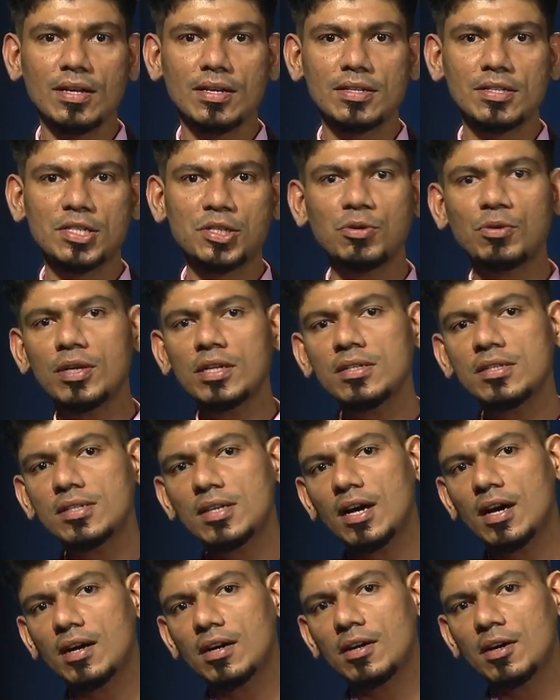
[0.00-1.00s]
Students
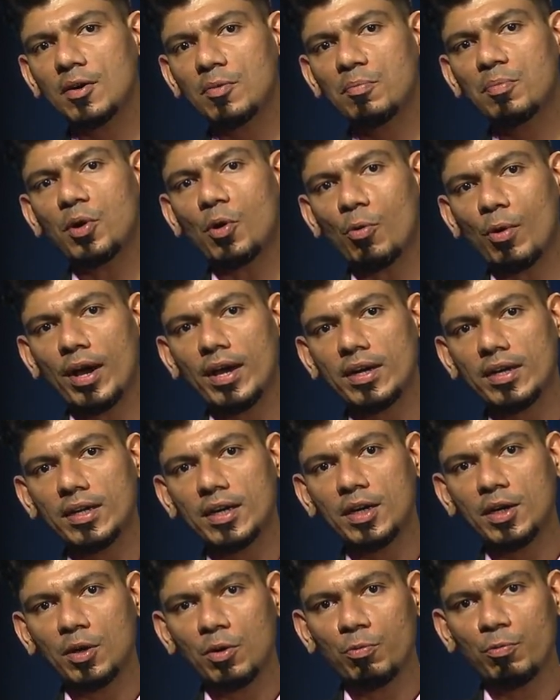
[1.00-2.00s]
are
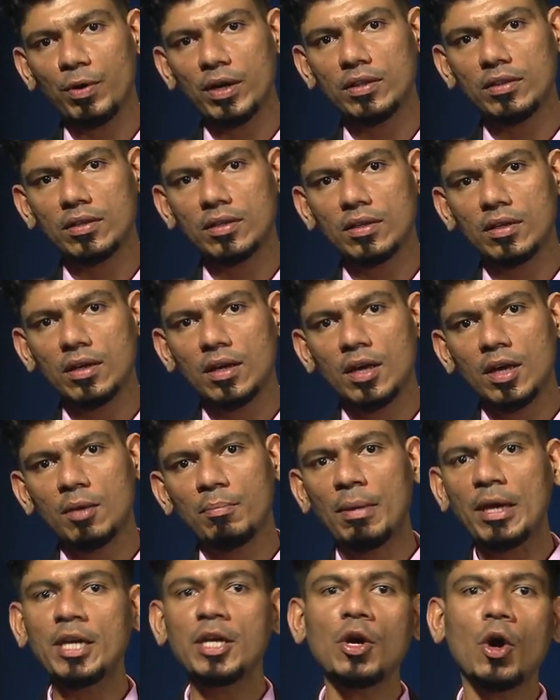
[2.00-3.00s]
provided with
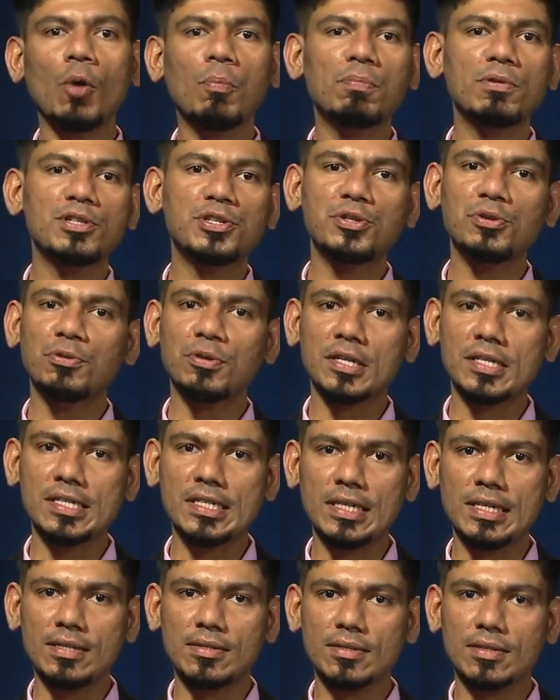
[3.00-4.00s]
many
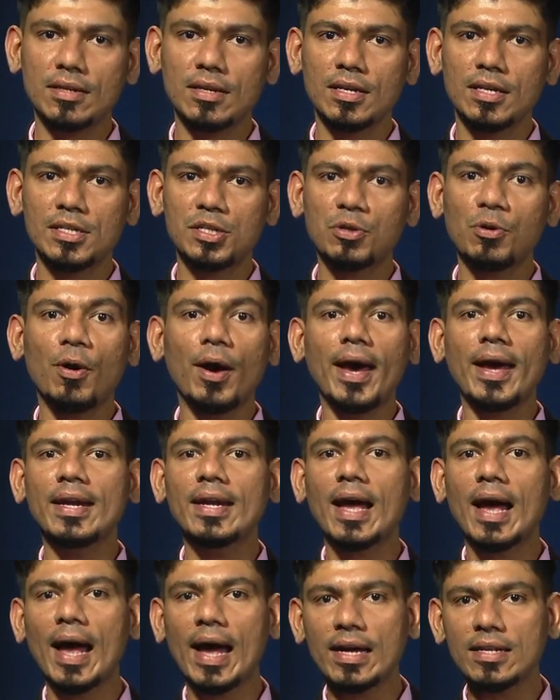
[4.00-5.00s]
opportunities to
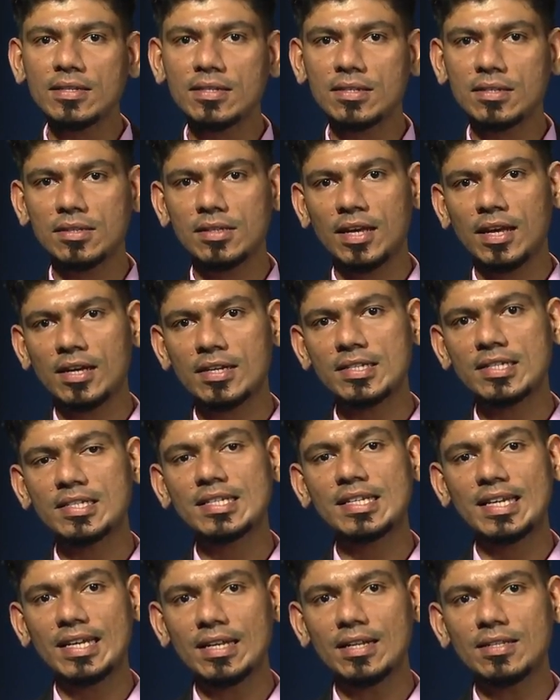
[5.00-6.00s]
enhance their
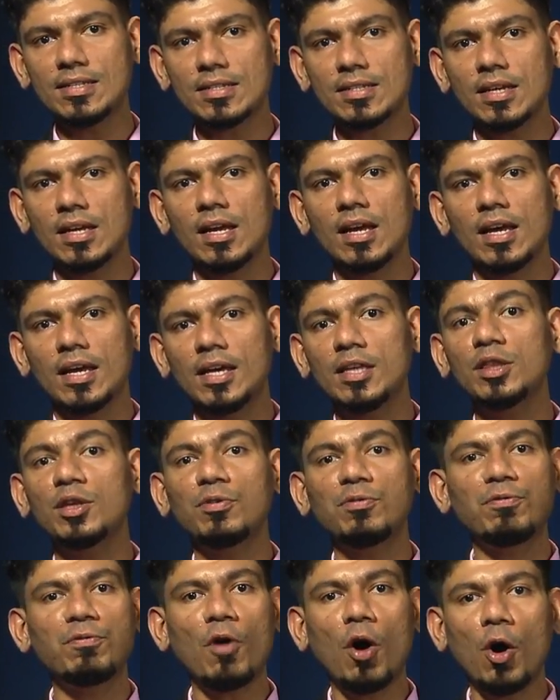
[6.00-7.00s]
skills in the
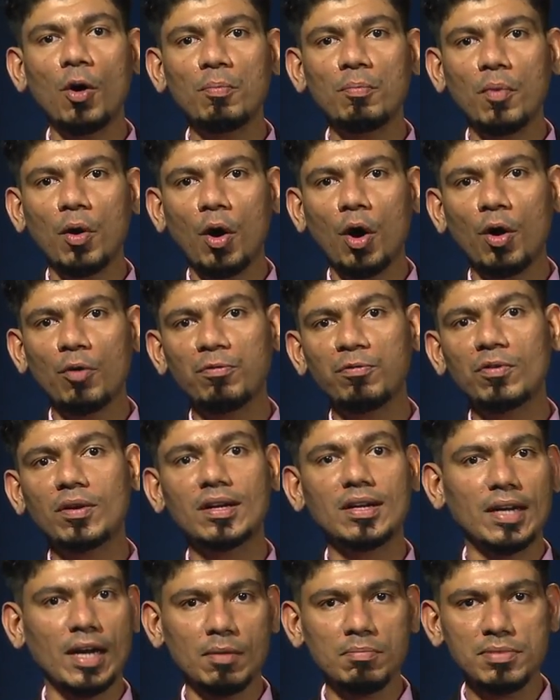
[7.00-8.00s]
form of
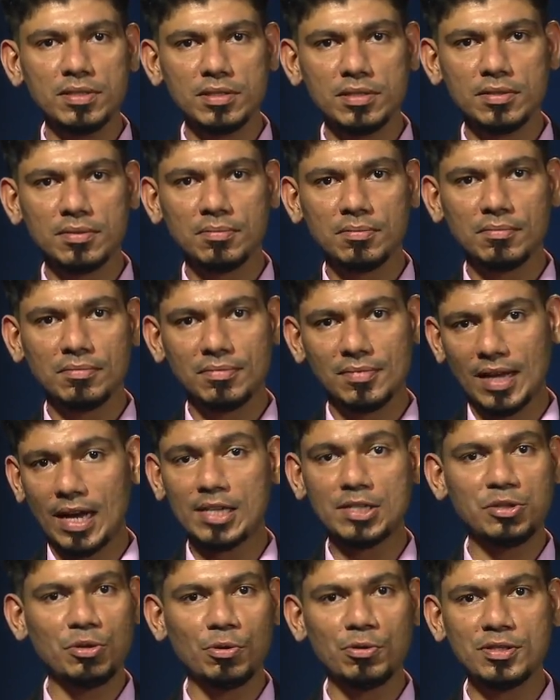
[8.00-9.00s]
clubs,
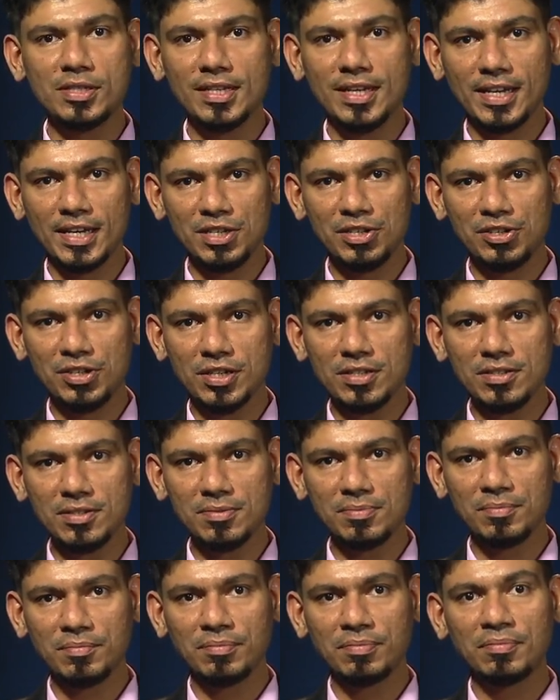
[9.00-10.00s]
associations,
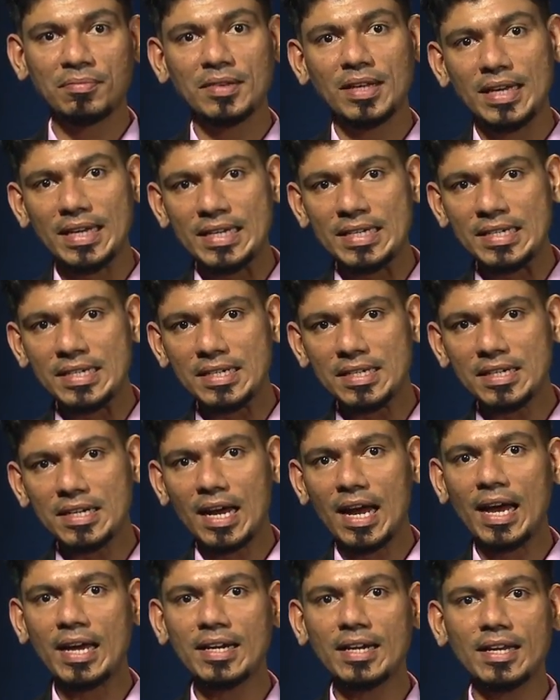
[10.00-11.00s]
inter
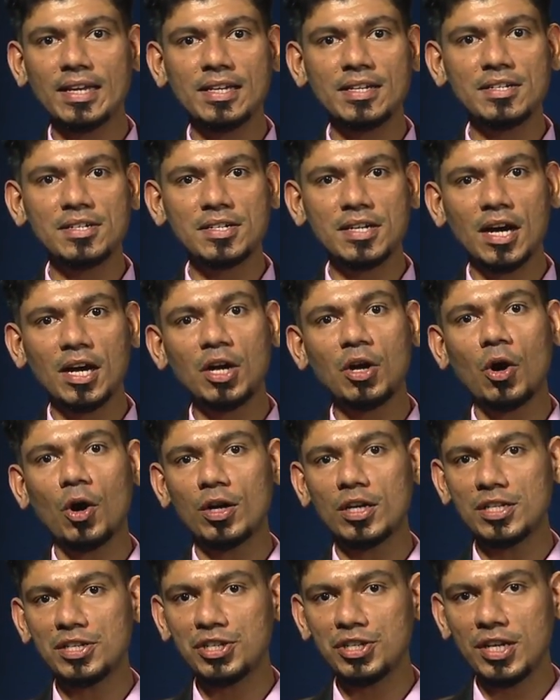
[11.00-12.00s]
and intra
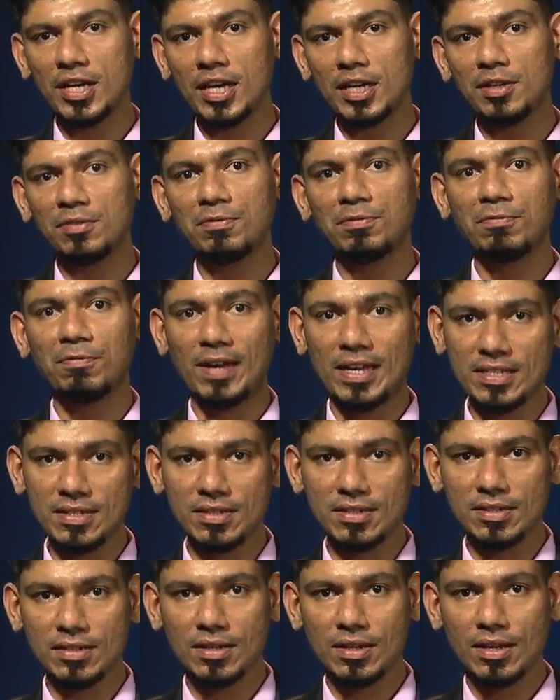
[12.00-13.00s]
collegiate fest,